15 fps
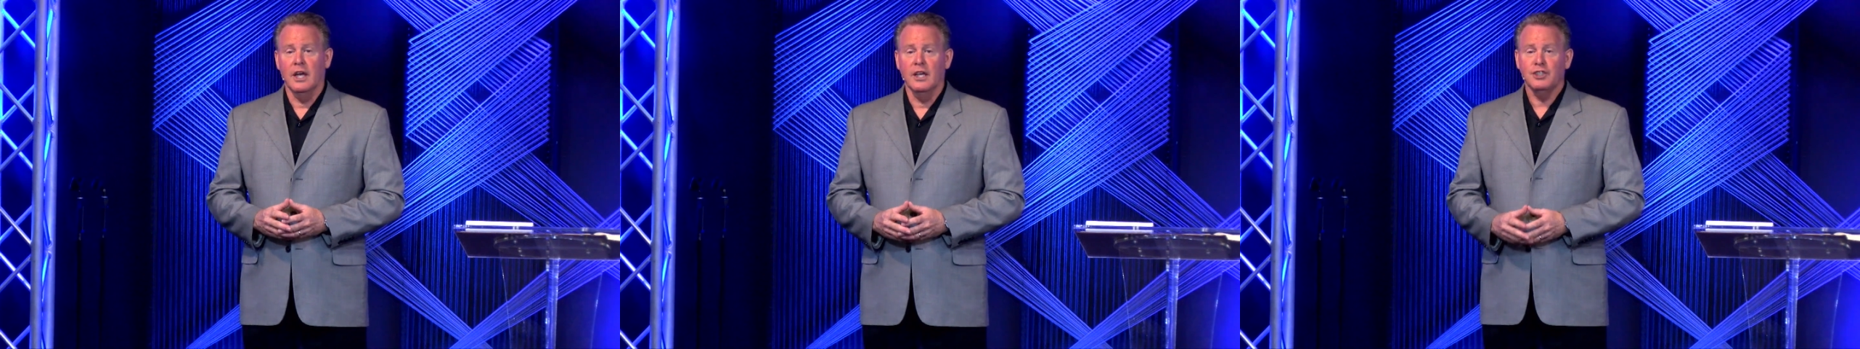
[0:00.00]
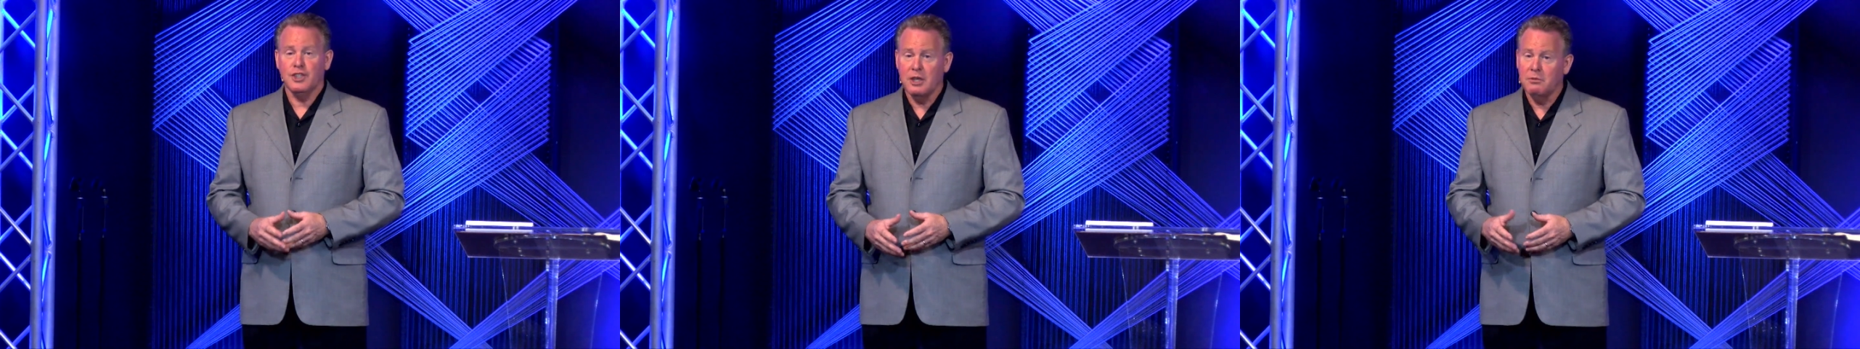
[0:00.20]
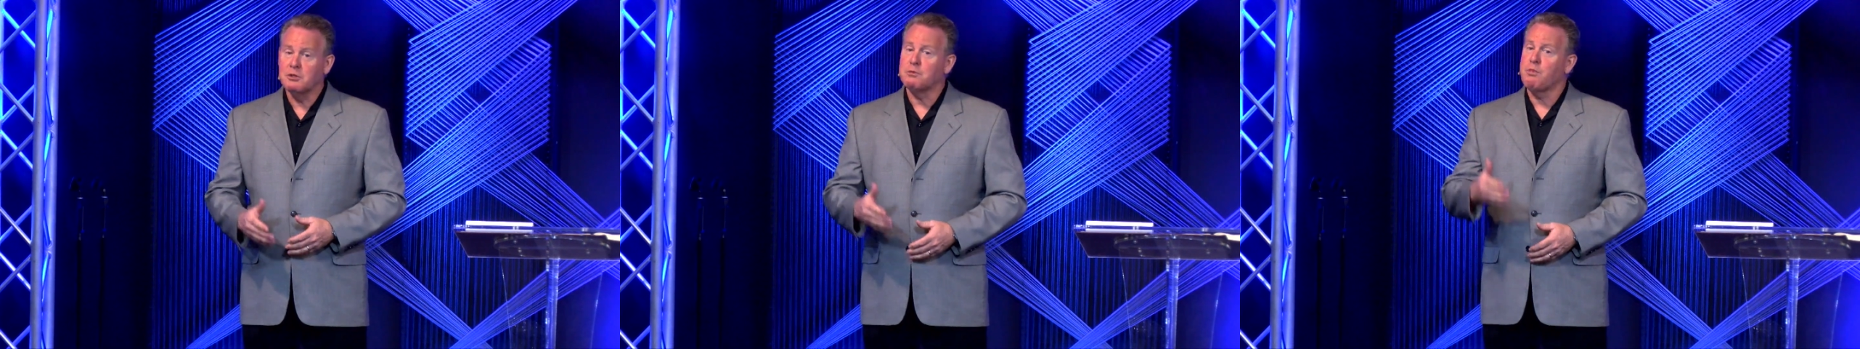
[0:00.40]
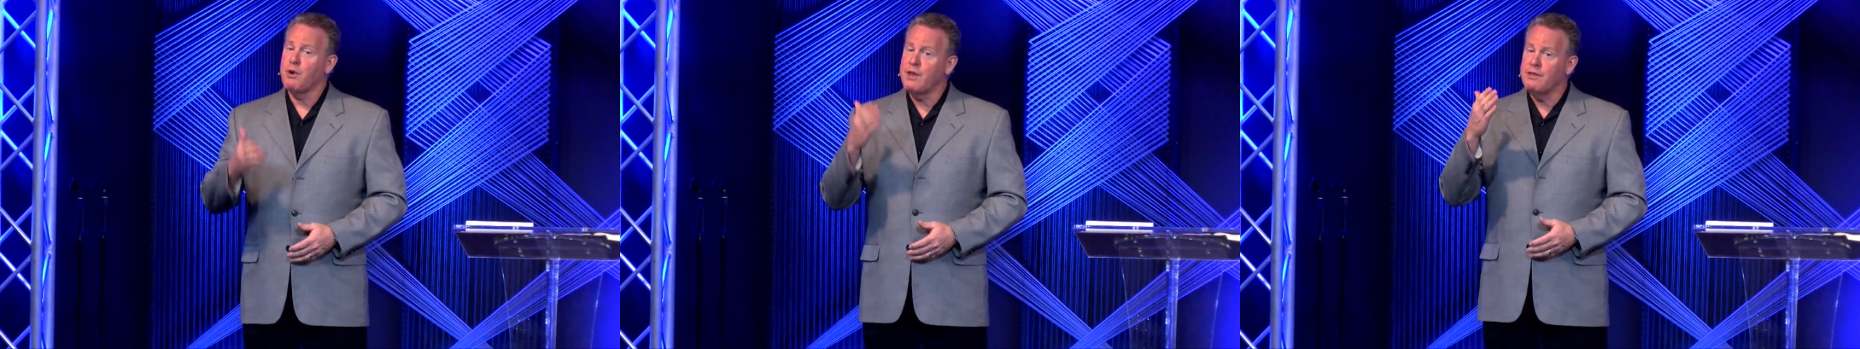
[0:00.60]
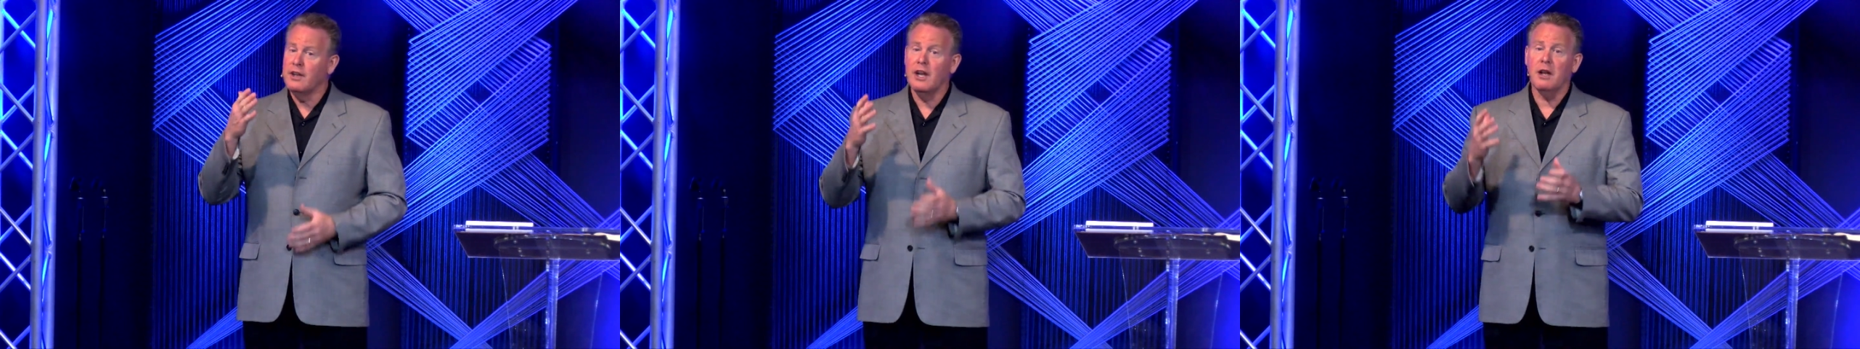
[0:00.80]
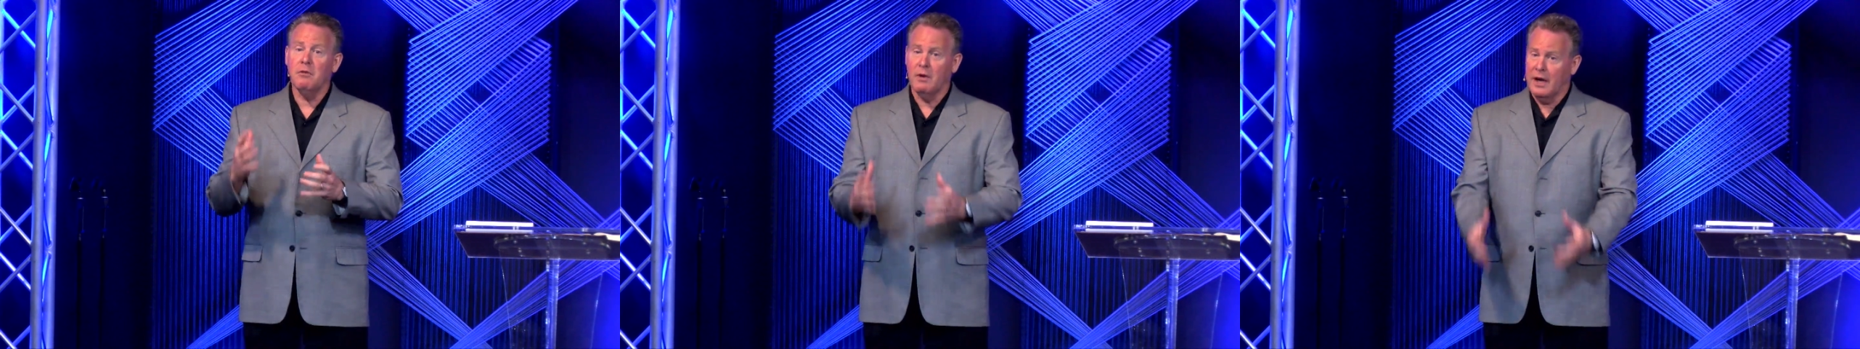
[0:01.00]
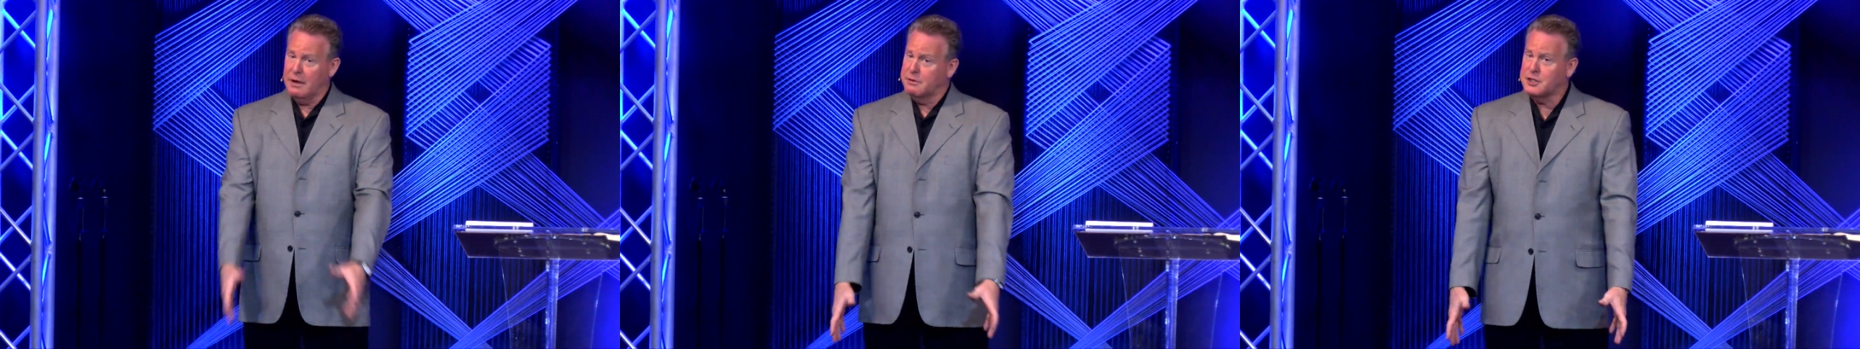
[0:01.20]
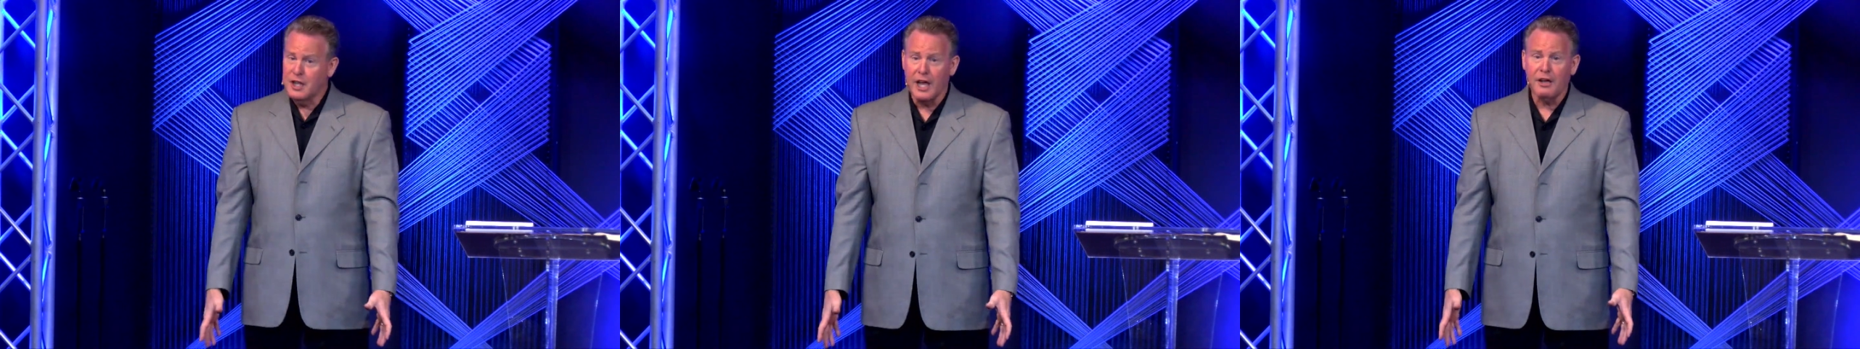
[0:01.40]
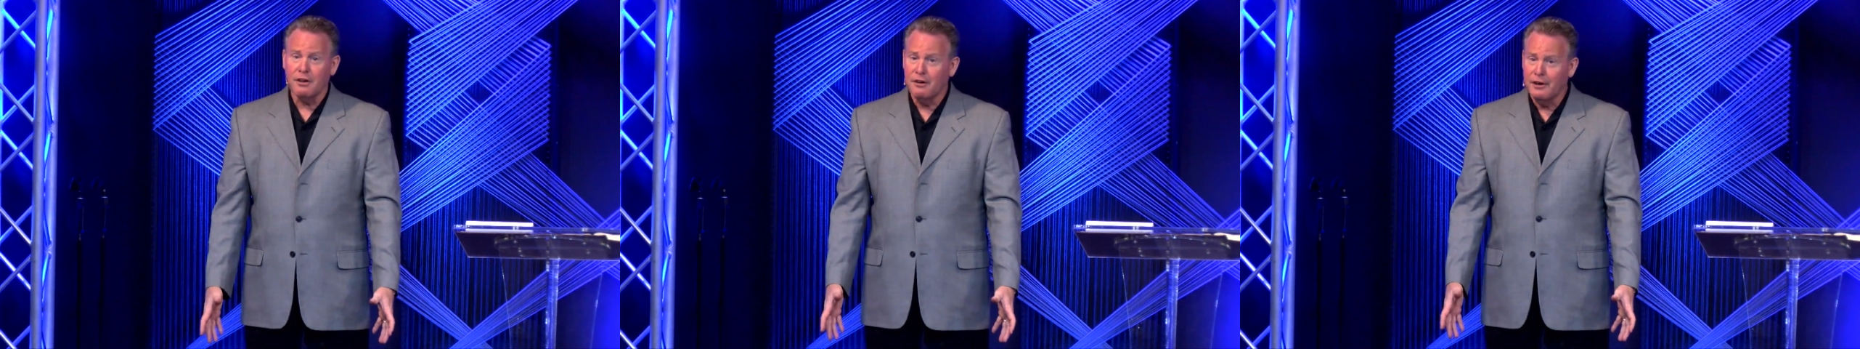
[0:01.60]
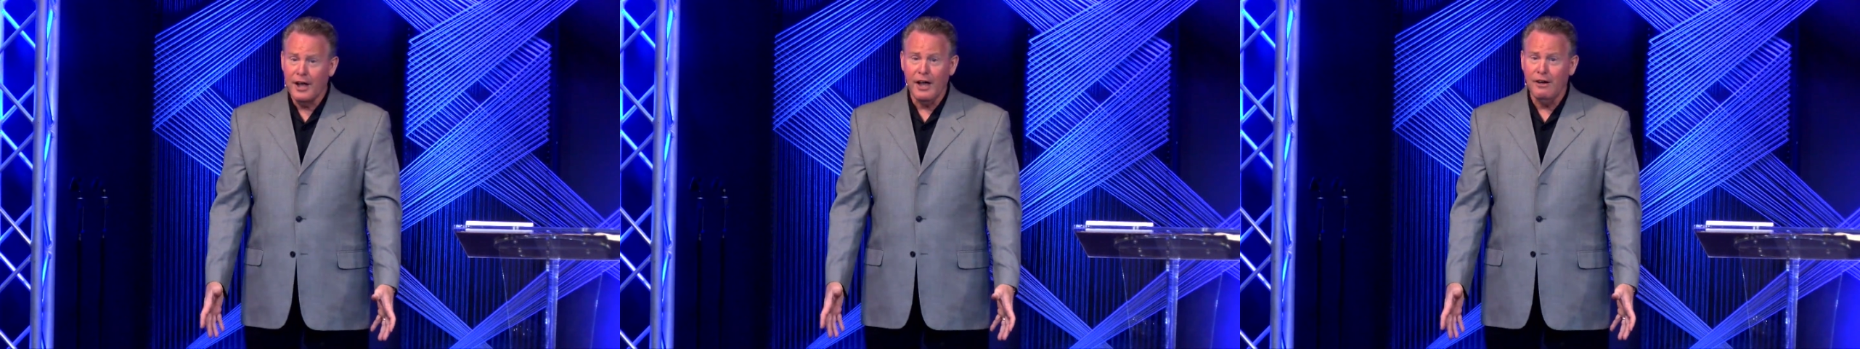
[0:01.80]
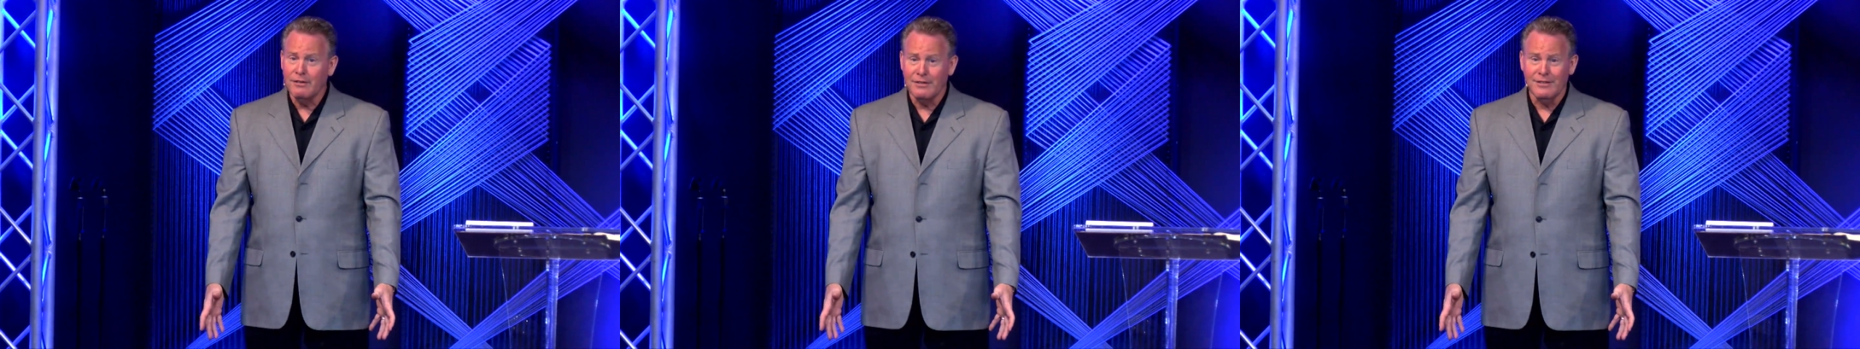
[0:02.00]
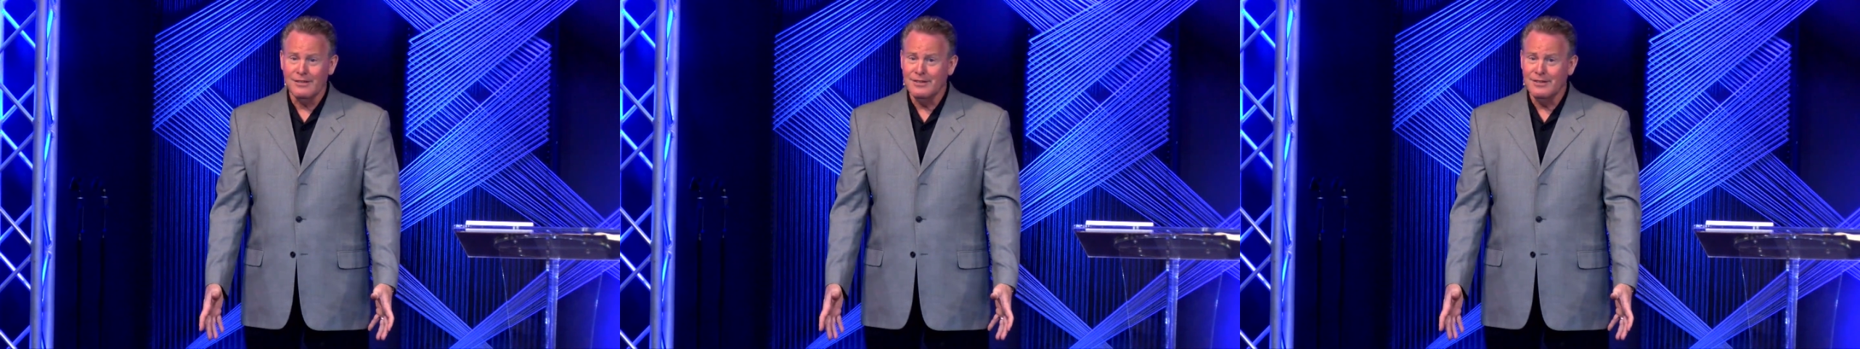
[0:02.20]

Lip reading: She was breathing in when I was taking her down.